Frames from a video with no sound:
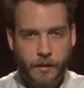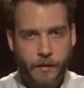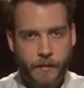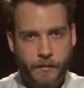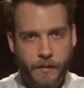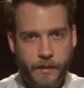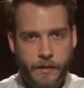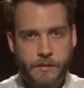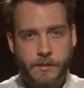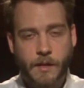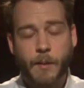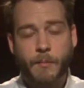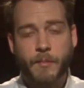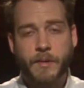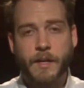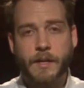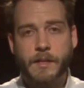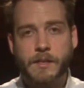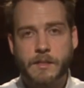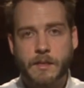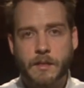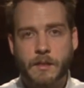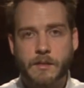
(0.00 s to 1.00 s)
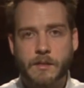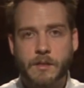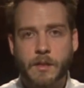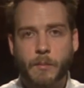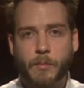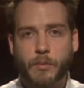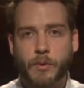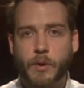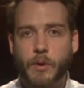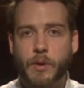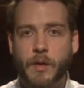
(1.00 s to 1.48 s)
that dominates
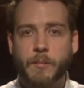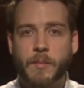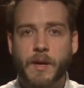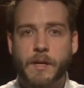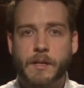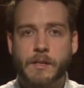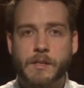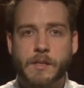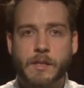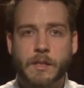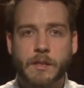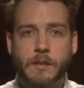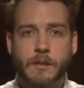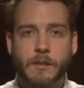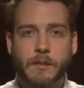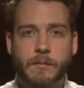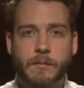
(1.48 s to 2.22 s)
contemporary medicine,